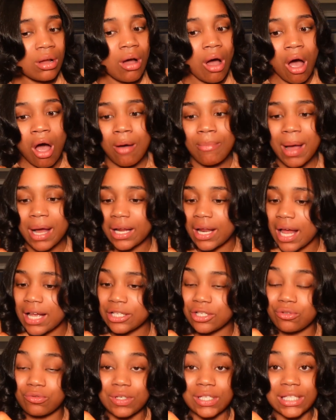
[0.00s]
all my
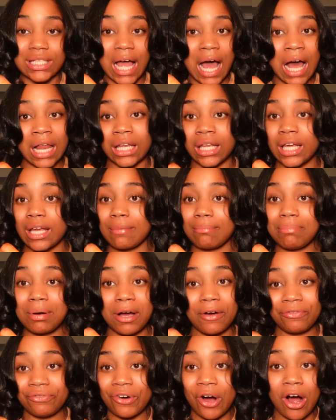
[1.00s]
classes was solid
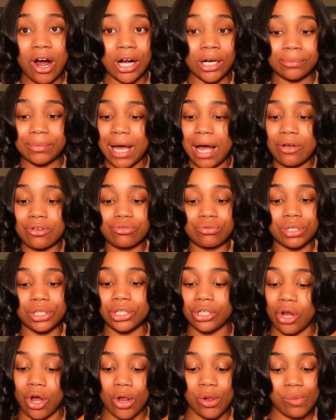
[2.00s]
but pharm. That was
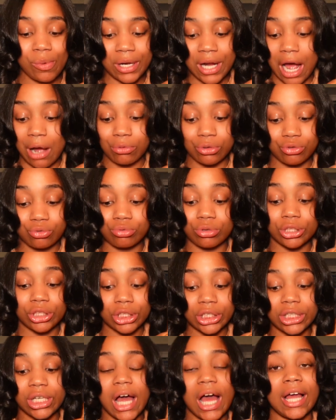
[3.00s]
really the only one I was
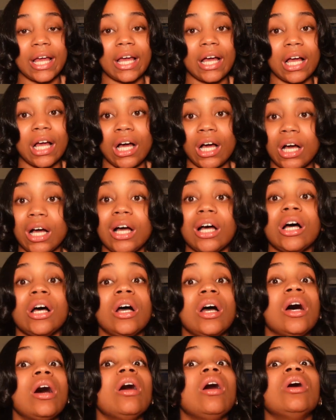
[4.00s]
really like uh
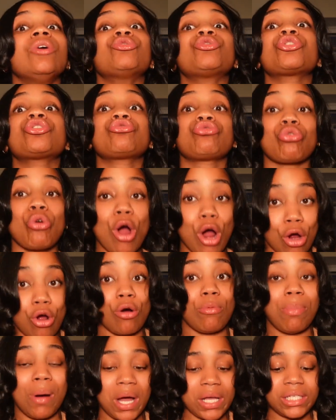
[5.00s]

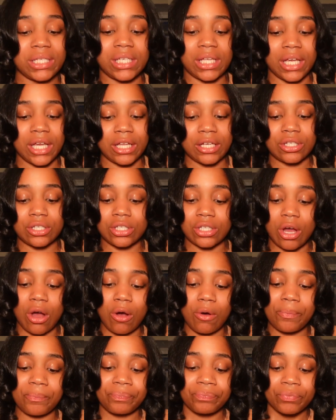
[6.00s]
struggle busting.
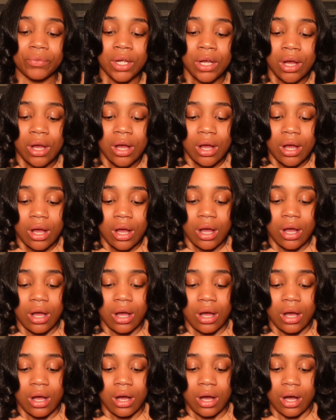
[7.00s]
So
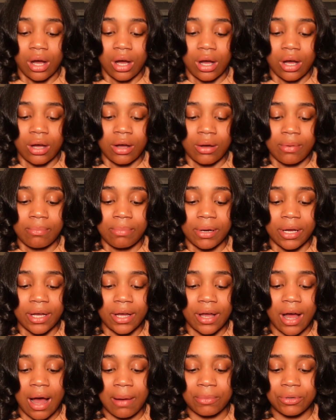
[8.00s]
um
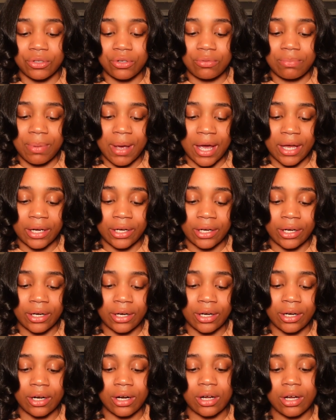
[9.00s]
but i'm gonna do
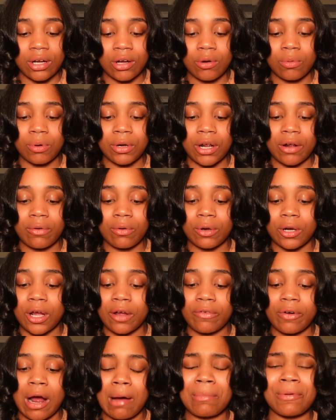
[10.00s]
better uh whatever
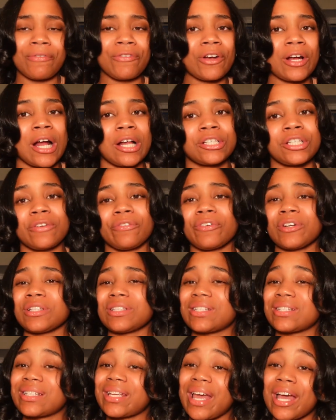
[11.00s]
whatever i'm gonna figure out different
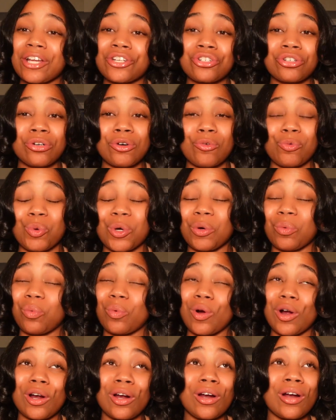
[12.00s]
schedule with
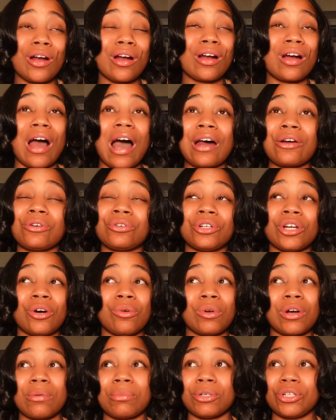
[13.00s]
work i don't know
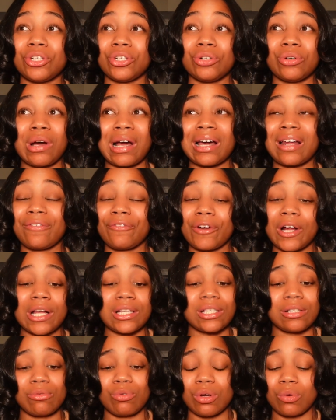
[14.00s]
what i'm gonna do i gotta figure out
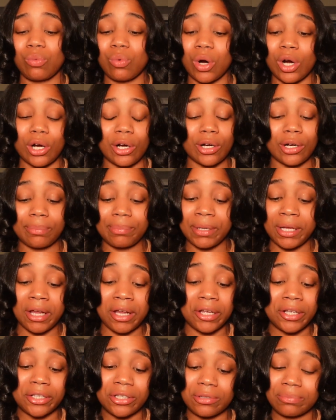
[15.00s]
something with work
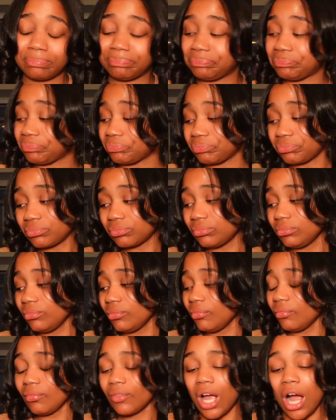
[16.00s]
because
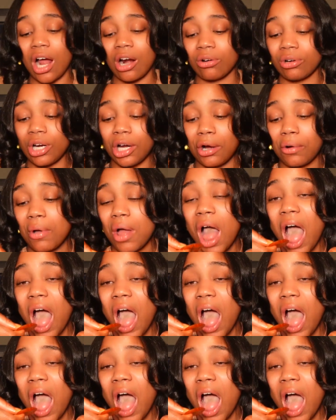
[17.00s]
i don't know